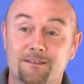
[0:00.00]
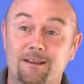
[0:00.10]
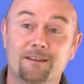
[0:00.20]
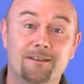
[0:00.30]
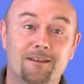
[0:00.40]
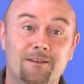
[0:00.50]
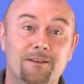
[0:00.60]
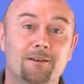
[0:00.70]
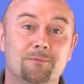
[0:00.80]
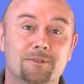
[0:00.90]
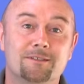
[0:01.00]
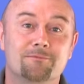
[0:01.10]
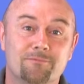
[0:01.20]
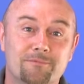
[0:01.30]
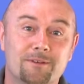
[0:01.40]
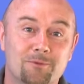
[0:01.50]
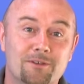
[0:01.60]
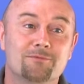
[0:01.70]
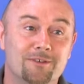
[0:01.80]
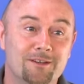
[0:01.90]
and and I, it was it
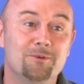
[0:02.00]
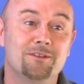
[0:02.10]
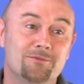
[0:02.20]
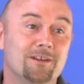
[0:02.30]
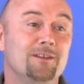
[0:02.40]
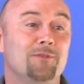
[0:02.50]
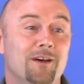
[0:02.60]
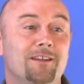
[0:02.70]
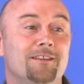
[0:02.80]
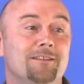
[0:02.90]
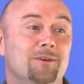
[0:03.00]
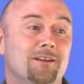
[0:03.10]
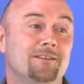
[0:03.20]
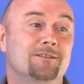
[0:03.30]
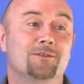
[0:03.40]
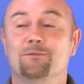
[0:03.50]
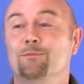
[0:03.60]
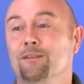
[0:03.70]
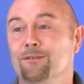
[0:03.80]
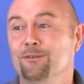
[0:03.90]
was it was really funny when I sort of
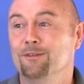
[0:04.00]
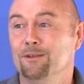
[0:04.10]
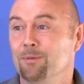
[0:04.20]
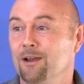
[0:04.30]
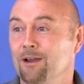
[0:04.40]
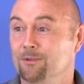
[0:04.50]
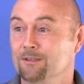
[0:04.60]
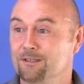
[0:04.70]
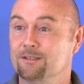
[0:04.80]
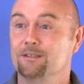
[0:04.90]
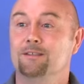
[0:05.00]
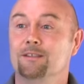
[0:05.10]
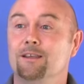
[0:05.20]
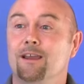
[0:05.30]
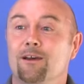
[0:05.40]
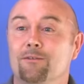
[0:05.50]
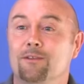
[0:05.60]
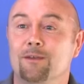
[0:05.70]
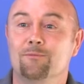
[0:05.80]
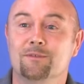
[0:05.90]
went through the empowerments just to see how
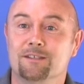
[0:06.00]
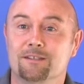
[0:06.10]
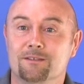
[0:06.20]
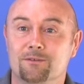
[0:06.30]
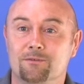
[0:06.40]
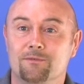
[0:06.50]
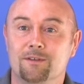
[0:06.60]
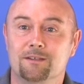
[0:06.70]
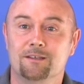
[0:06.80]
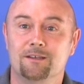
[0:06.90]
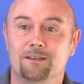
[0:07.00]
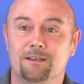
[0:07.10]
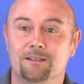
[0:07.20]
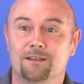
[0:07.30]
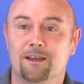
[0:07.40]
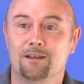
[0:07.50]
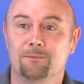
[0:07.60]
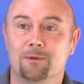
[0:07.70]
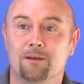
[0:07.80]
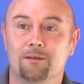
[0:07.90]
the emphasis on all of these ideas I had
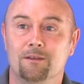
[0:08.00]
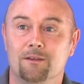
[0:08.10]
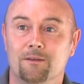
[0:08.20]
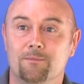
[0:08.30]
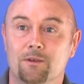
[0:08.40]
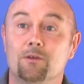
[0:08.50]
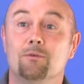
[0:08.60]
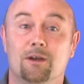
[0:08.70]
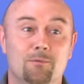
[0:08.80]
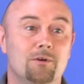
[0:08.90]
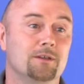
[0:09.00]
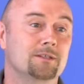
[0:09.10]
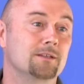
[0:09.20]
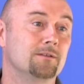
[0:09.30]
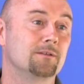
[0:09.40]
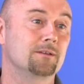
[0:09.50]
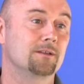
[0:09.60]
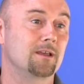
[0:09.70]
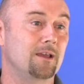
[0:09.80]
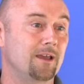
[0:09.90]
about who I was and
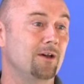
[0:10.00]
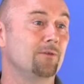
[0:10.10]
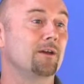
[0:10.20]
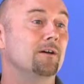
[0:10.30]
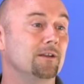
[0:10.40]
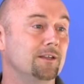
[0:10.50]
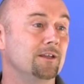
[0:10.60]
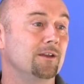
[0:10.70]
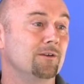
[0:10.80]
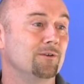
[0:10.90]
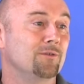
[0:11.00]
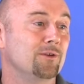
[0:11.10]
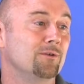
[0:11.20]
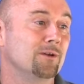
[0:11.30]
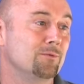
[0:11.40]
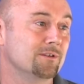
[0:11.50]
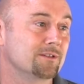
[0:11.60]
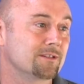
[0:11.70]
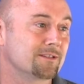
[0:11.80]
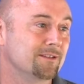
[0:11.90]
how that idea of who I
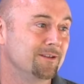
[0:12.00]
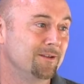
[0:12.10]
was